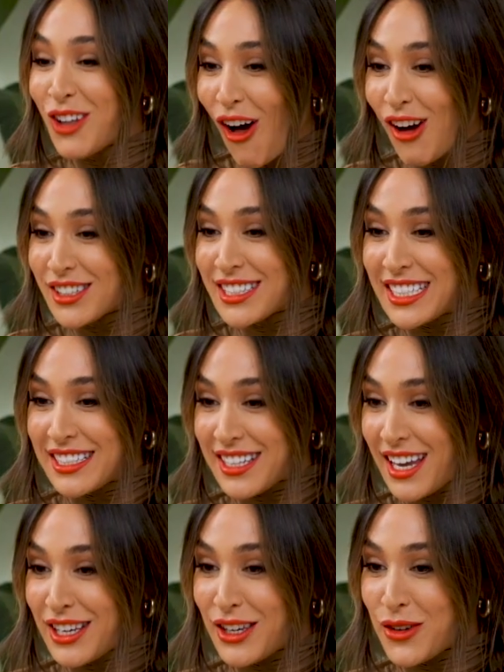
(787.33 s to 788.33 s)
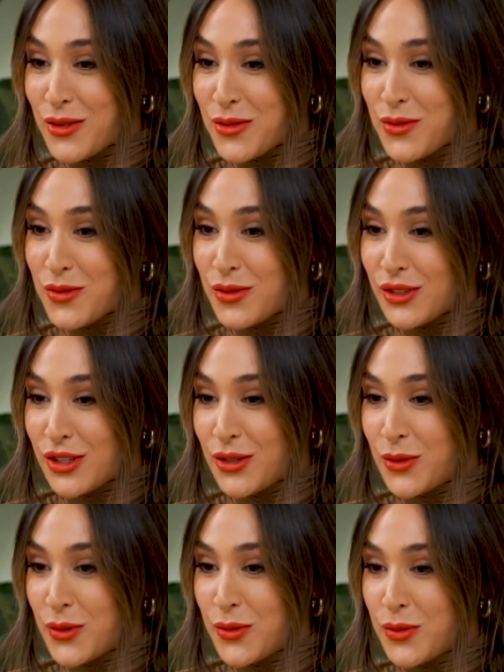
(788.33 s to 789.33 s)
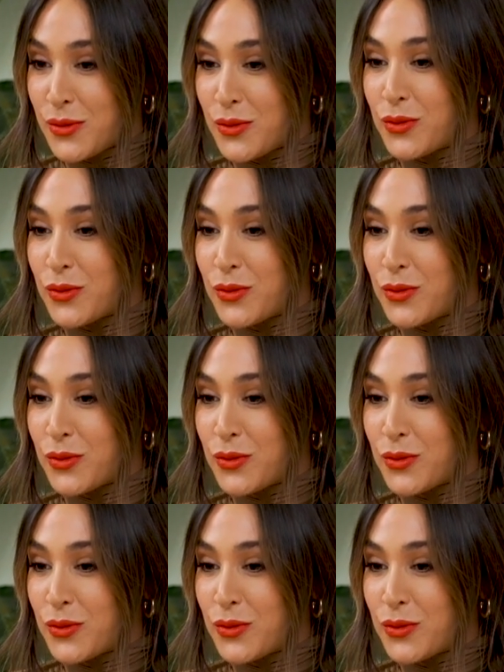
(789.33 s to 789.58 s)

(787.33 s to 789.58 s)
long did it take you to